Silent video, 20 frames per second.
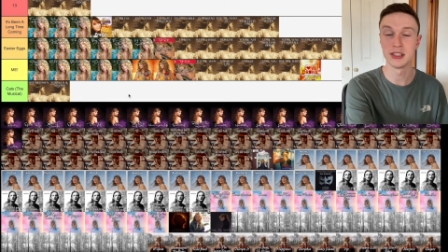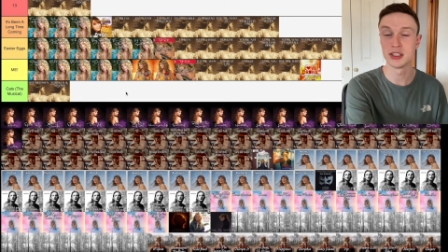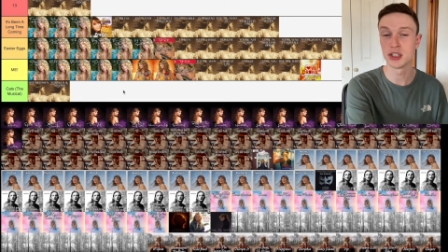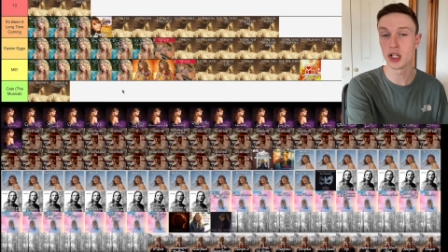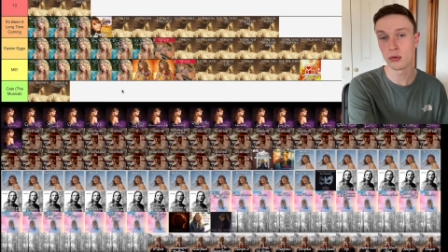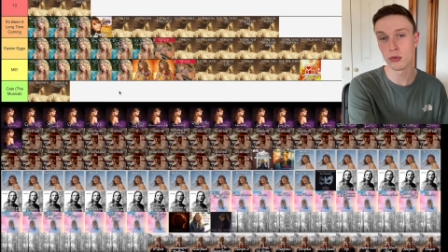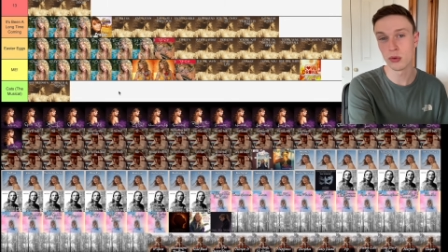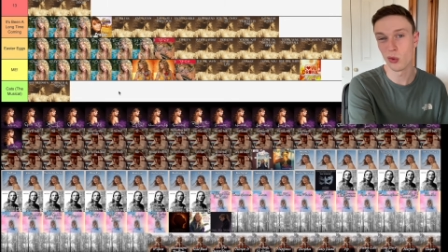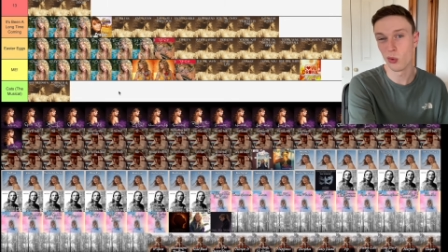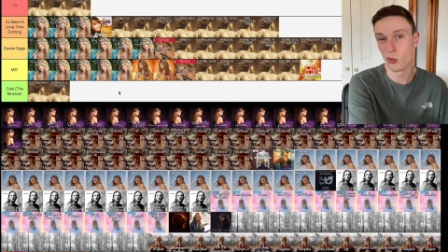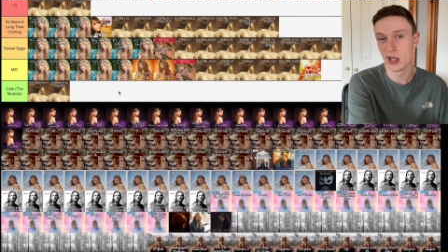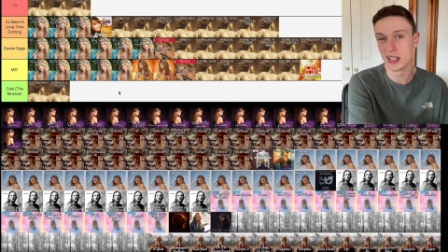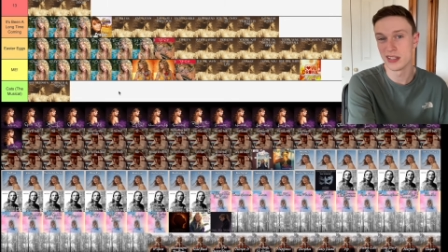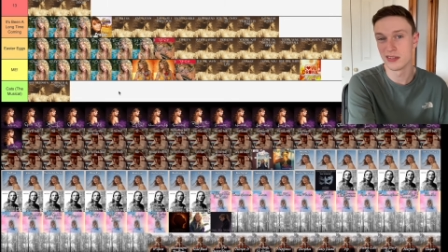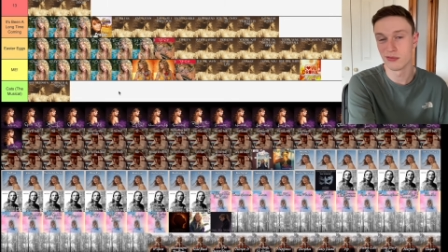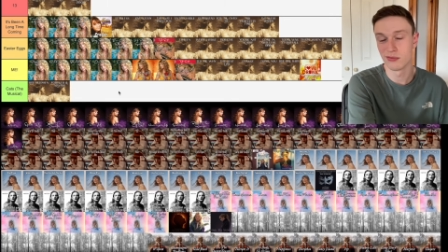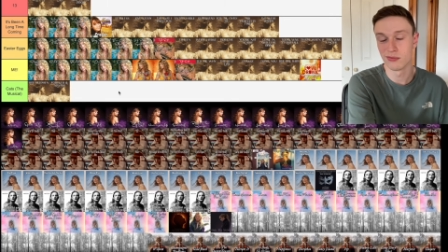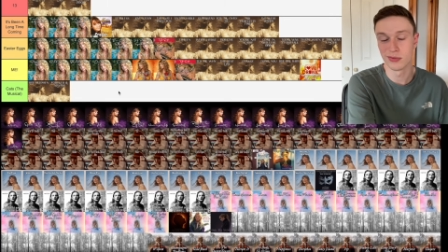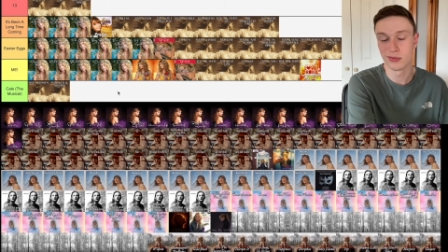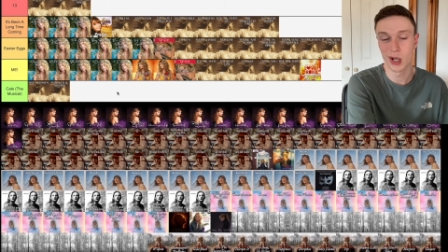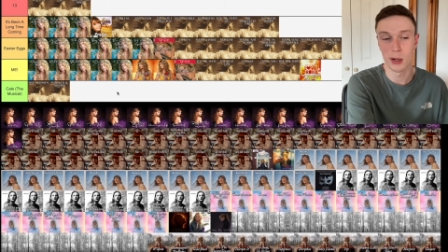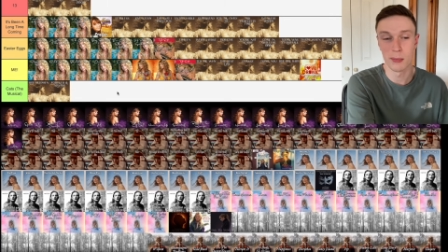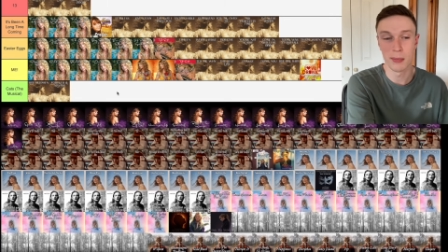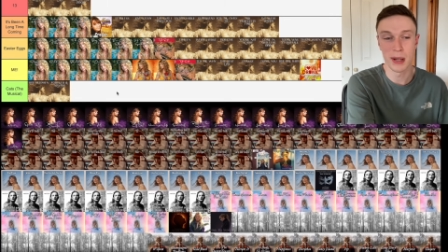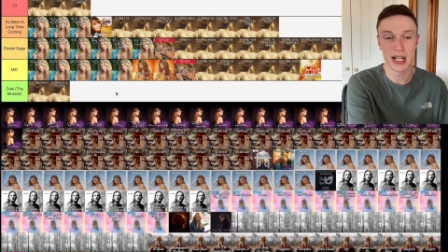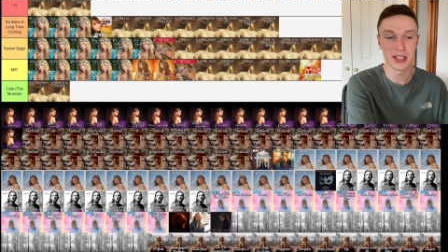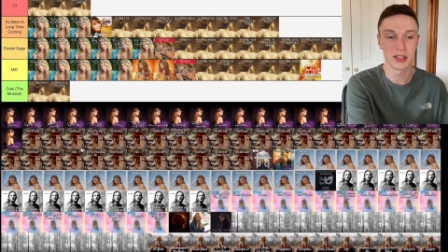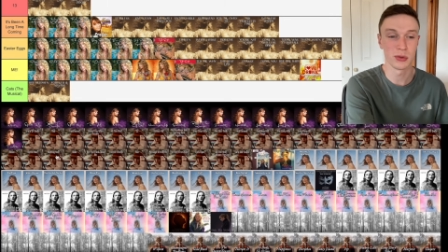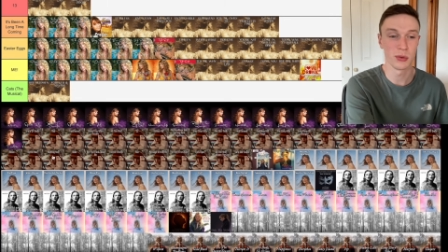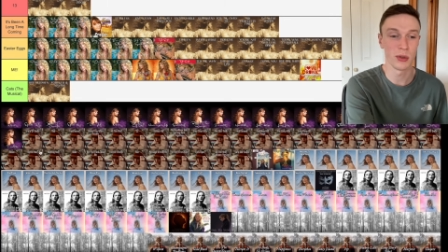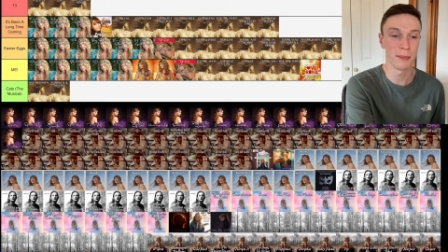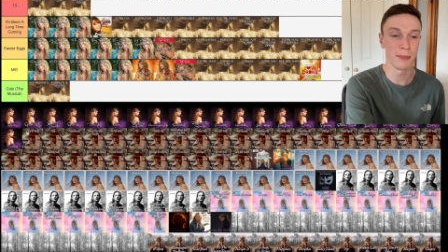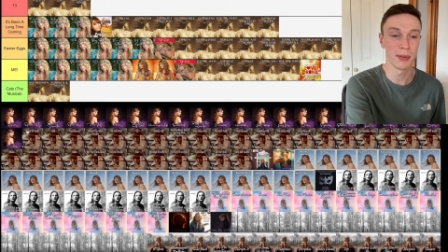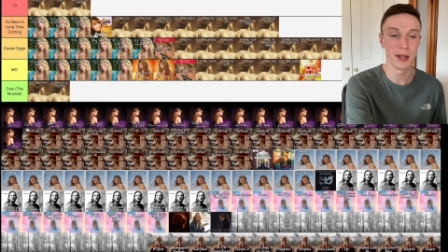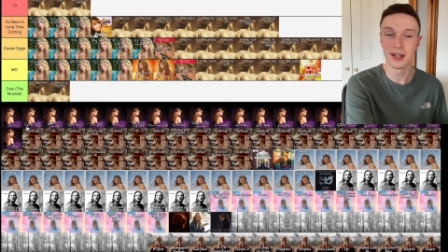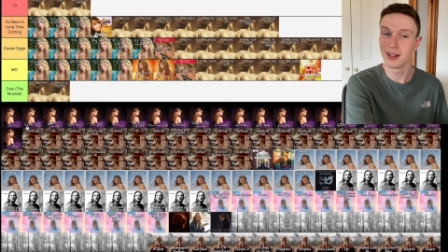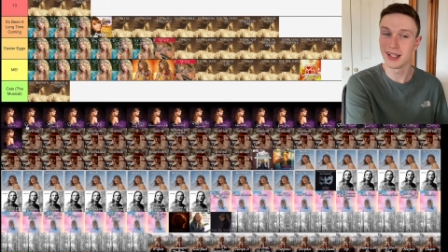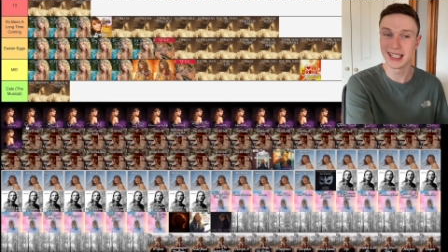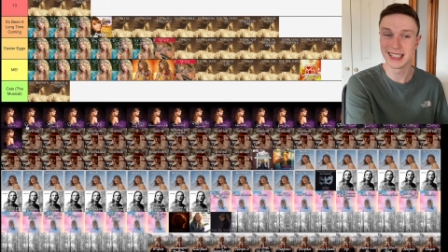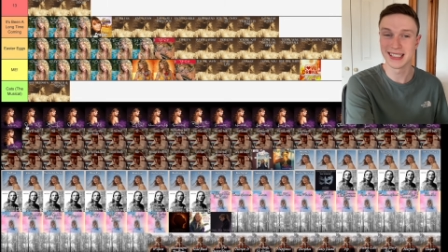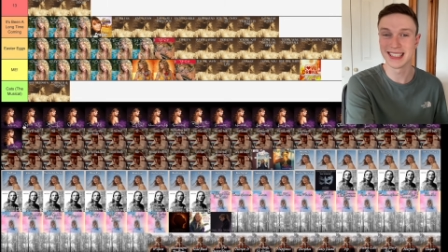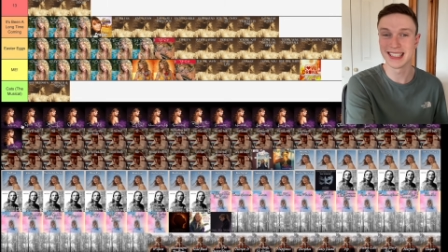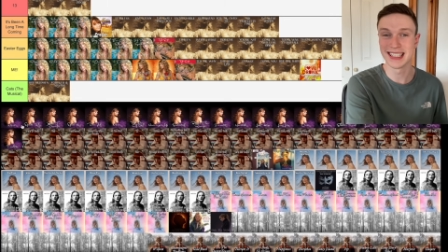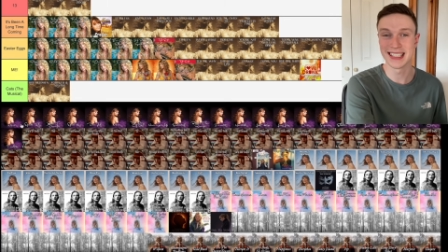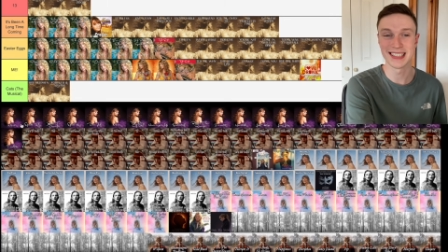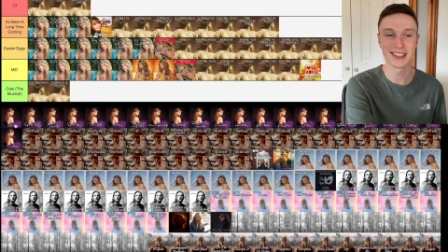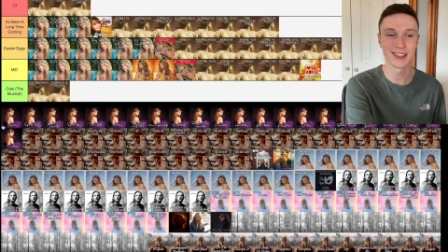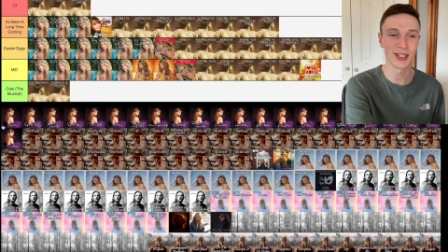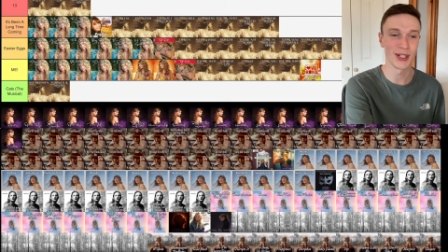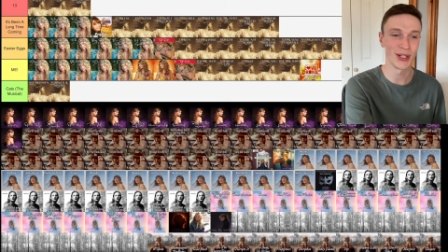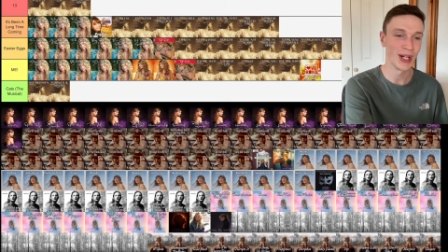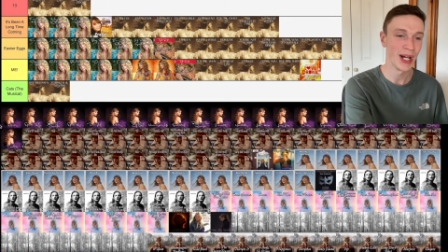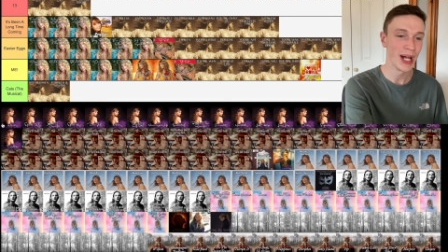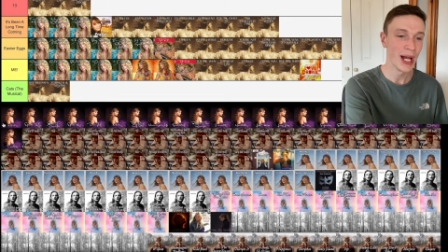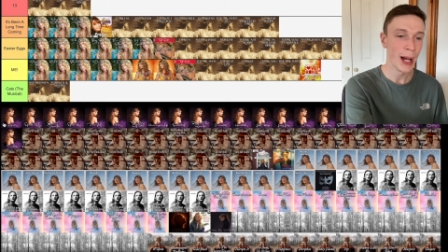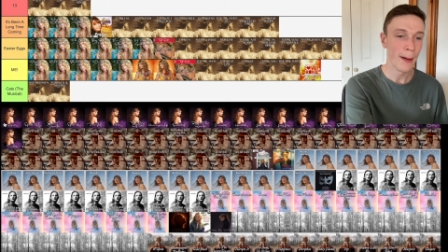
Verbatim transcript: Don't always go back to it, but it's a decent song.